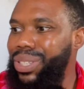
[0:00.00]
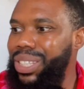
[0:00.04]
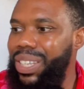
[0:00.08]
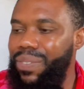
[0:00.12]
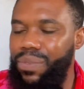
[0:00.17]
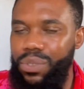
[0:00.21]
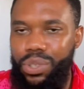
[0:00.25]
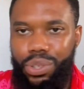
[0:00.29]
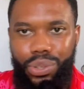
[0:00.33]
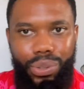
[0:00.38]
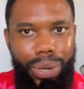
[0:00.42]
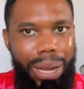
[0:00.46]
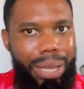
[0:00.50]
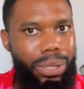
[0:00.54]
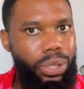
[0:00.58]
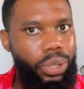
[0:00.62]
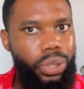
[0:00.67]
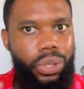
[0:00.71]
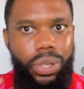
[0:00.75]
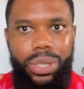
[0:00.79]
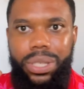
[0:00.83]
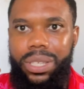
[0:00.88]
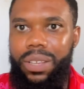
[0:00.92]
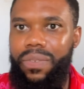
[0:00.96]
even try to
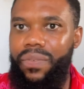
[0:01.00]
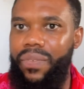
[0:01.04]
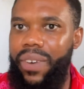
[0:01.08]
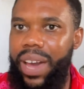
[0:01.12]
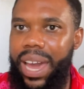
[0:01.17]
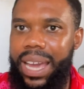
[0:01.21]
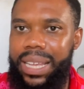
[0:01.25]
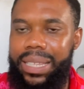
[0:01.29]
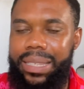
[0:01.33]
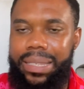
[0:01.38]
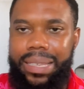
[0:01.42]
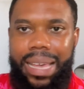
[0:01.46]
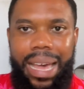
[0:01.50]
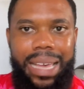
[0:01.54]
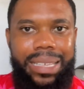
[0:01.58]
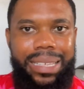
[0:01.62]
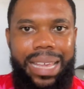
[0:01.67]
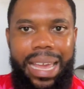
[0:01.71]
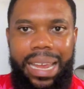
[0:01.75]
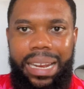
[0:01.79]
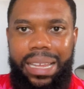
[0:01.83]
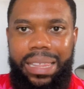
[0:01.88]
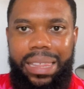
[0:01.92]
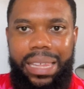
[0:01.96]
justify it as
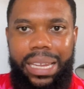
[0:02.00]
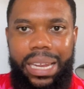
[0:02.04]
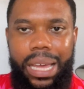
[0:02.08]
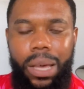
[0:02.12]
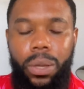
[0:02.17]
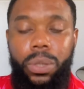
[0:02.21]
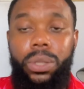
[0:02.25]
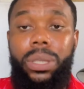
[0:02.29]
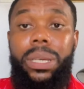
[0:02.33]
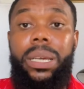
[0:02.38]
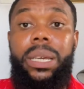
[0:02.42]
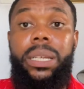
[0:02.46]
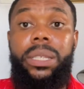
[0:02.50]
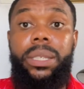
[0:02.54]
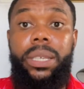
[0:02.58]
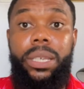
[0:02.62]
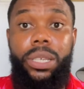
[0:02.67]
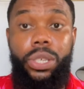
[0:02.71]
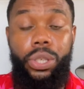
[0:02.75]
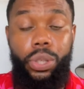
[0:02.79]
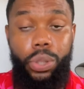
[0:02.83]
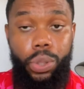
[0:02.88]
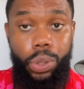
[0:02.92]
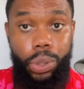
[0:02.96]
anything else. It
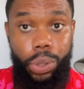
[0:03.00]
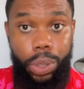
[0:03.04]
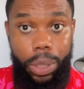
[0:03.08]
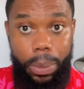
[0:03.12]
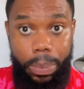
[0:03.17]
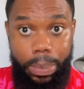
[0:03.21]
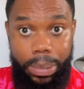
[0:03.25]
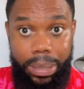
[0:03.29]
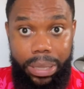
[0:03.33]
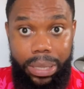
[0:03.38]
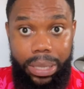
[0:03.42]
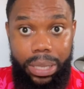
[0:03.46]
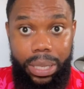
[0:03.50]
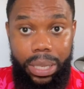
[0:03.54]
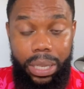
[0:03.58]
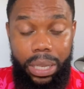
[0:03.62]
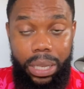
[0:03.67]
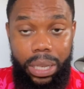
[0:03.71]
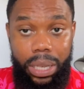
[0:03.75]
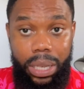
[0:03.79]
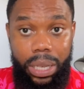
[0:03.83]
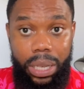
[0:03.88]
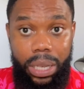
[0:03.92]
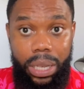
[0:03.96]
is thrips.
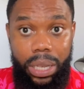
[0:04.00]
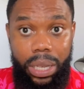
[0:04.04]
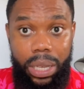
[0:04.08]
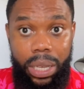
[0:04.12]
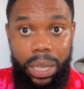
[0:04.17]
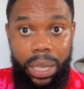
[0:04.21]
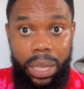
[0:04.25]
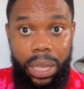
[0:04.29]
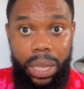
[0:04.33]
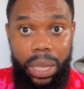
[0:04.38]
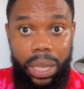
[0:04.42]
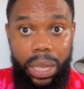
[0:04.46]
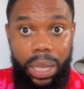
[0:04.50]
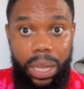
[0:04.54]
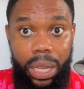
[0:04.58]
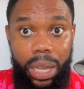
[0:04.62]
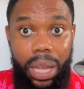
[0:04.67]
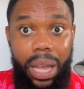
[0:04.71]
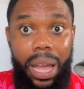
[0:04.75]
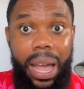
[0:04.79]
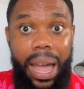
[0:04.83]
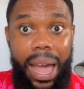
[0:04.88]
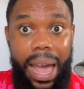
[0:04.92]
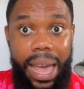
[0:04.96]

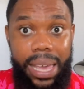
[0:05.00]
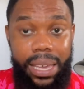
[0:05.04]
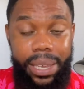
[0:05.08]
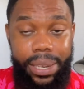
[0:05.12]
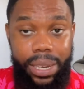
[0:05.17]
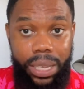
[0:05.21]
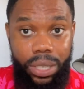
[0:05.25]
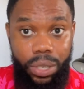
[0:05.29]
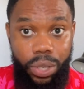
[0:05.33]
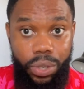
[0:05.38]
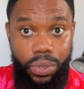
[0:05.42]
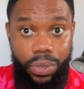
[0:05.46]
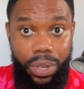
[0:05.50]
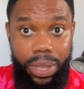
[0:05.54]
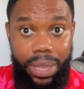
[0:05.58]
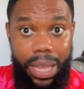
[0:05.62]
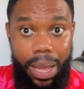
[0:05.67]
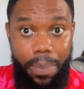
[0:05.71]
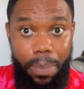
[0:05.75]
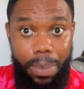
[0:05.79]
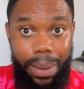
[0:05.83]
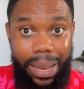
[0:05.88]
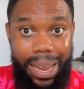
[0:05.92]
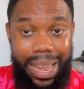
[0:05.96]
And you need to treat
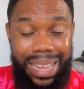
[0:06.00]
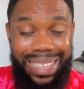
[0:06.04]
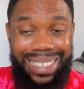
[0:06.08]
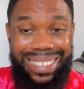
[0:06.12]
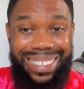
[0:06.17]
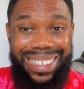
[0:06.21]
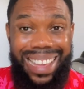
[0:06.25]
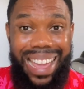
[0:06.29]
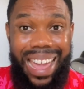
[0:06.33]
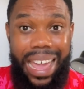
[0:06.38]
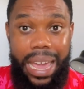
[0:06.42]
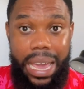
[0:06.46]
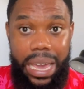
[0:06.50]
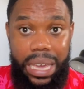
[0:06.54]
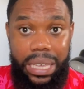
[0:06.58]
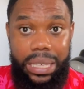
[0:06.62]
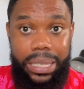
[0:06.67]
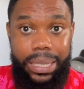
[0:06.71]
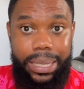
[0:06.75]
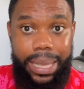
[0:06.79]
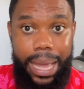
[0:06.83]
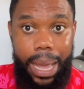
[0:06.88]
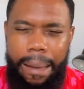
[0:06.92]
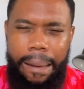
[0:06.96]
that plant
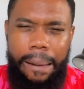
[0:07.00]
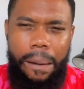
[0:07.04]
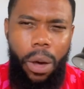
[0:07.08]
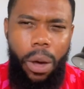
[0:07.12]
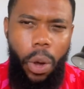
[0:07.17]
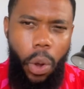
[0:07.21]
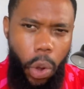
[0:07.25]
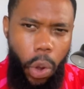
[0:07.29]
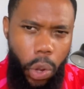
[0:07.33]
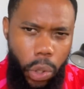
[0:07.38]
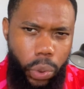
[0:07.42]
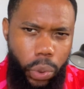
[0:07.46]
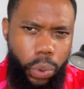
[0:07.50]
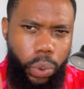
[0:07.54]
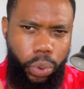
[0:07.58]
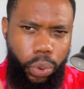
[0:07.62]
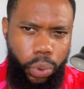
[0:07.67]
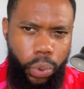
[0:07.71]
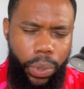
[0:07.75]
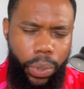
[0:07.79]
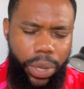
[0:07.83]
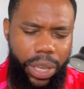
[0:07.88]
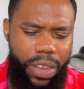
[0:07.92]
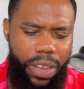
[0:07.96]
ASAP.
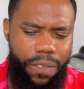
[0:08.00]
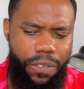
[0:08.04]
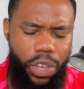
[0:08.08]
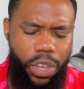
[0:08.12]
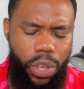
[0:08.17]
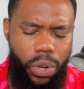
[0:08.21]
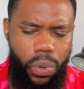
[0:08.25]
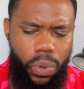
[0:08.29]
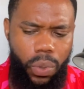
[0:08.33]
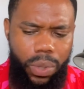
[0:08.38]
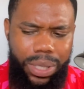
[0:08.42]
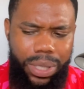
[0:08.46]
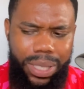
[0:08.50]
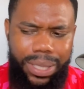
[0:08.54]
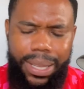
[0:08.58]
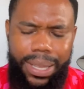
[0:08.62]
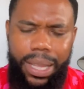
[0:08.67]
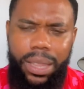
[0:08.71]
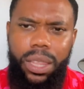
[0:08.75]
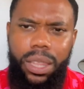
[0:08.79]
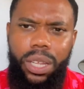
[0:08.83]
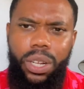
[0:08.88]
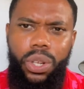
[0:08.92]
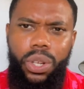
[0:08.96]
Also, if you notice
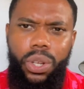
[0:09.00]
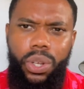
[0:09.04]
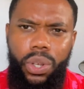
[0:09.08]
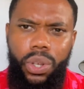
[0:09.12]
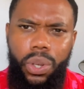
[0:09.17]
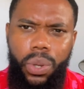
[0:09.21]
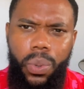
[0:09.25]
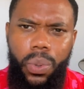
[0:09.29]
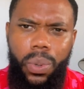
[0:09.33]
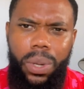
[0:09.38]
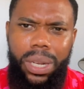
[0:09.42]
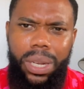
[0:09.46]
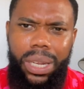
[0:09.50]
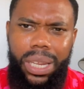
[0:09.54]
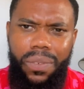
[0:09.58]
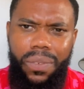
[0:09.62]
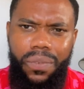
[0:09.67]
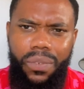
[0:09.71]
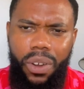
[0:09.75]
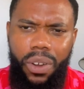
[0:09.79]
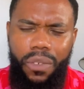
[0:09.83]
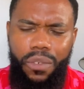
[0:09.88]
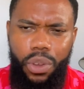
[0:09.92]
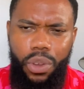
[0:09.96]
that the new
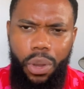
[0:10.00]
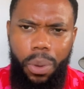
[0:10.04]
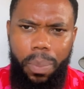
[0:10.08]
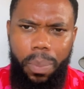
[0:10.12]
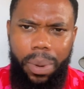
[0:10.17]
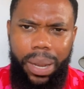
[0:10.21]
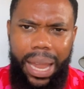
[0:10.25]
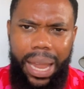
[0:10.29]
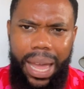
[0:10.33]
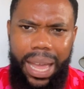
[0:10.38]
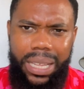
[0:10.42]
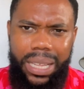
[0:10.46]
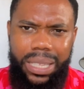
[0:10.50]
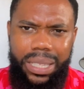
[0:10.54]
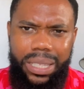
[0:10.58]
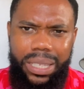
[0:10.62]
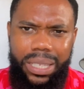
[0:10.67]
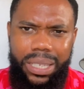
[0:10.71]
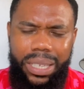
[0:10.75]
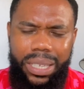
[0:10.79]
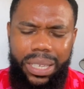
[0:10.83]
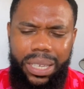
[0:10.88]
leaf of your plant